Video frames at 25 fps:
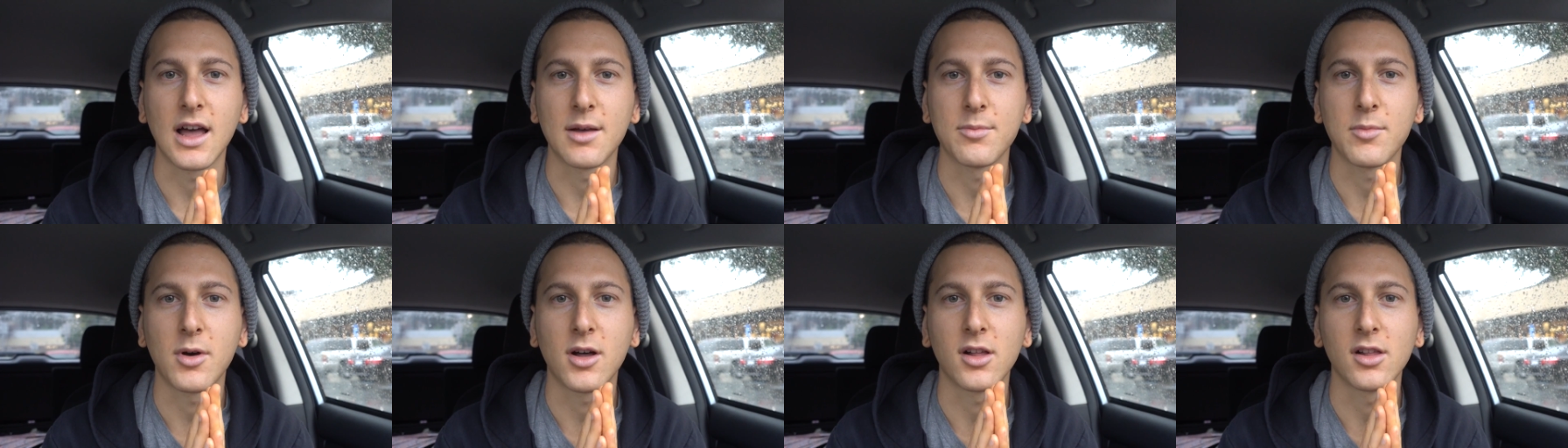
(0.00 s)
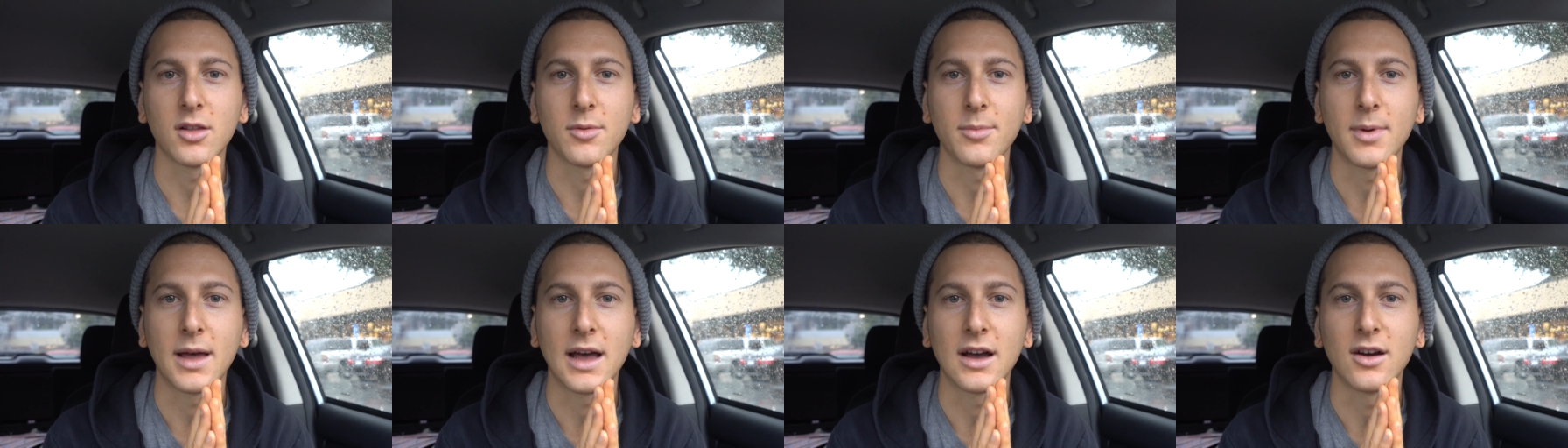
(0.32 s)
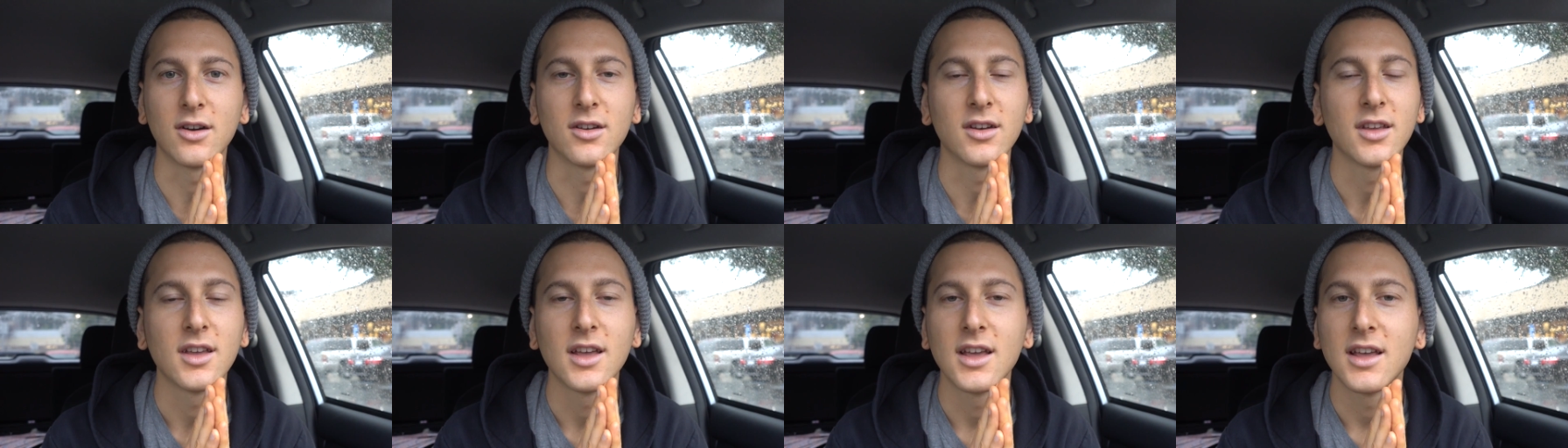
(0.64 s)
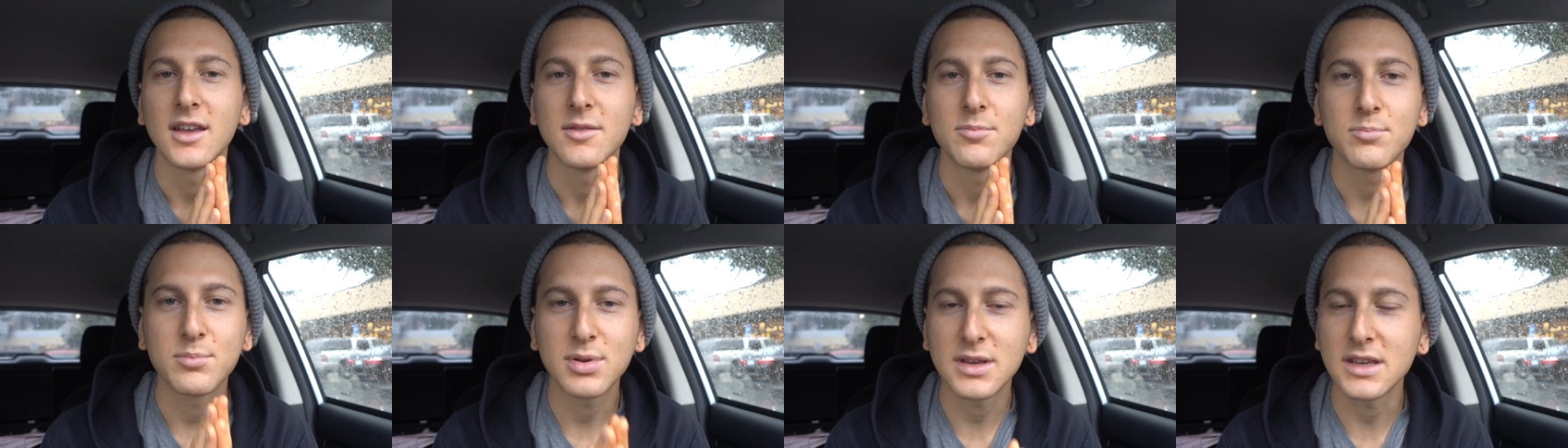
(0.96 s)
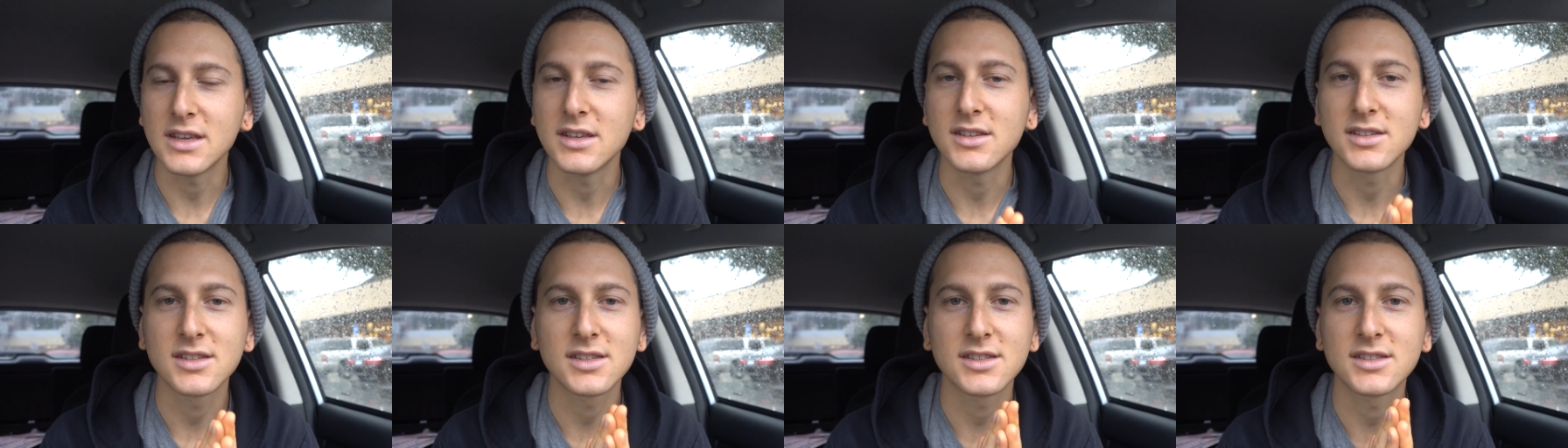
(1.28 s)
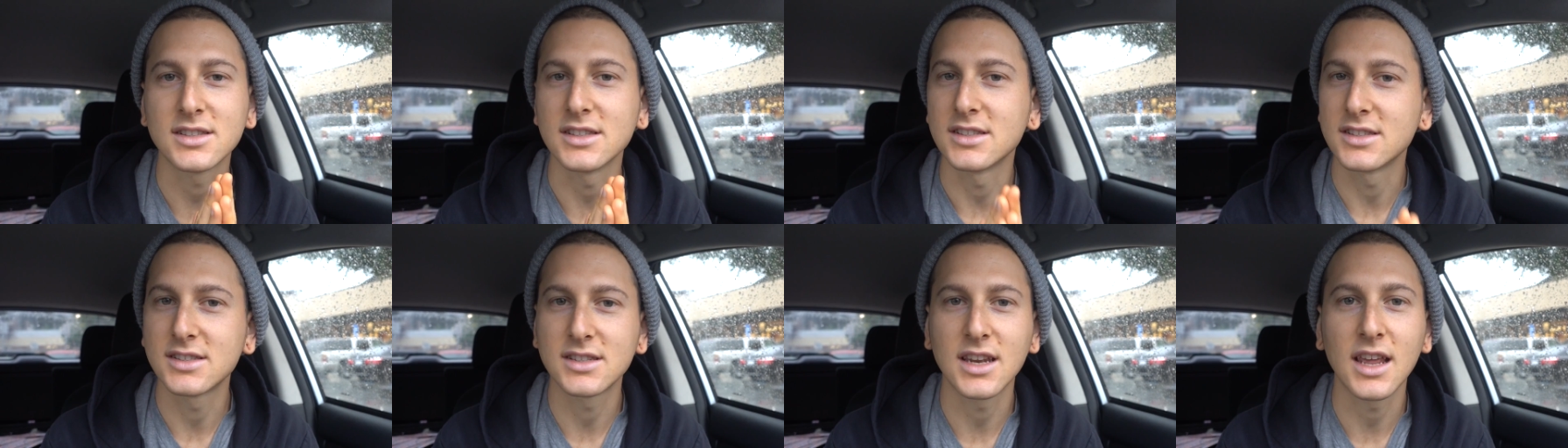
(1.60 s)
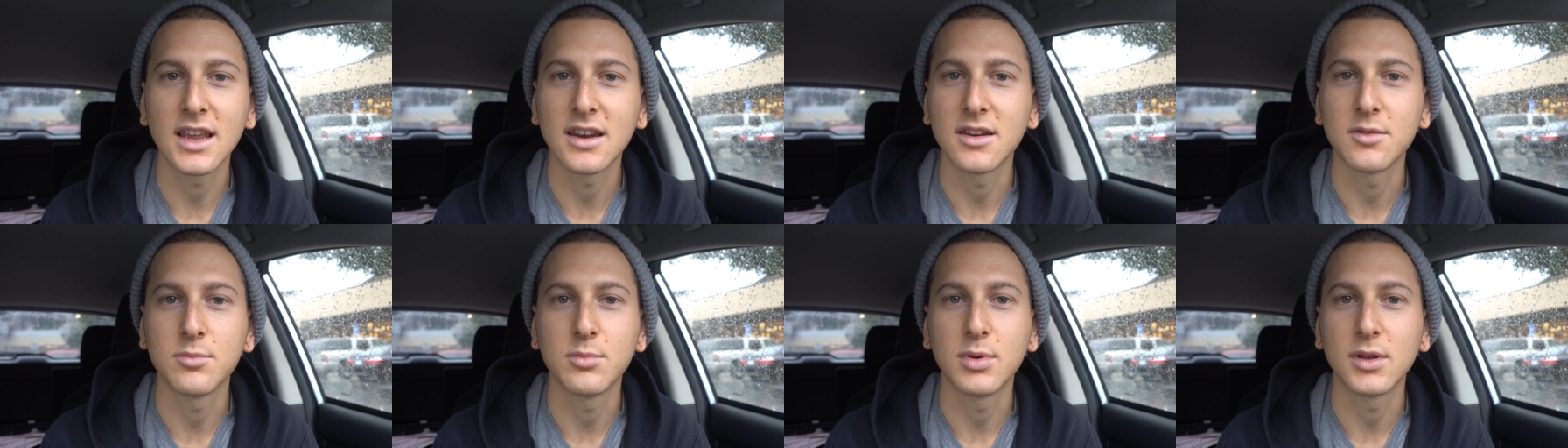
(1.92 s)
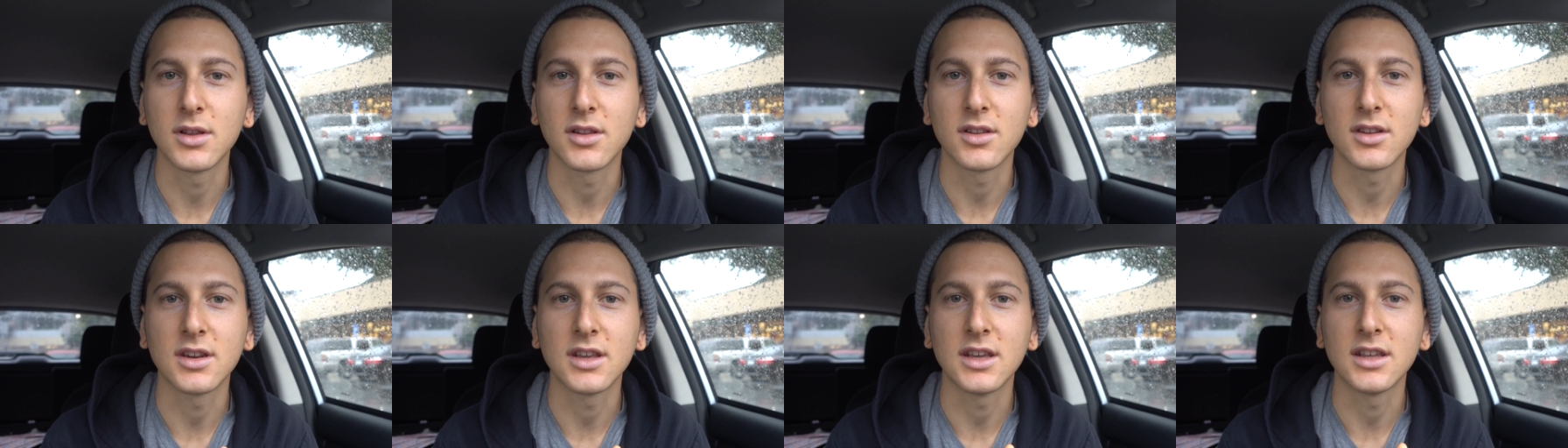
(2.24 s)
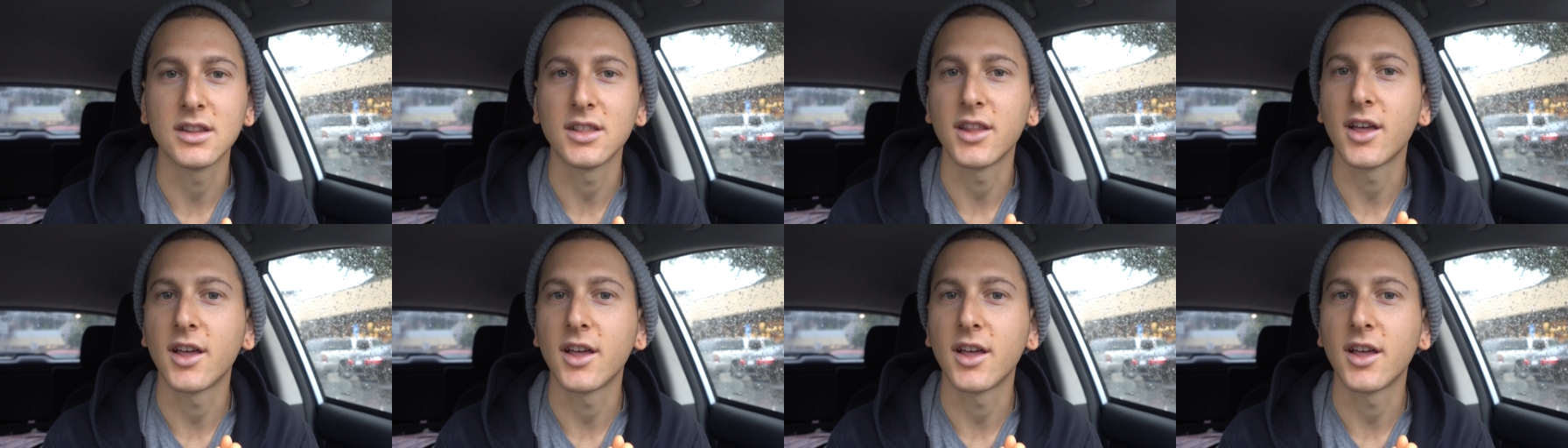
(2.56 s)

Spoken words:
I'm all about peace, sustainability,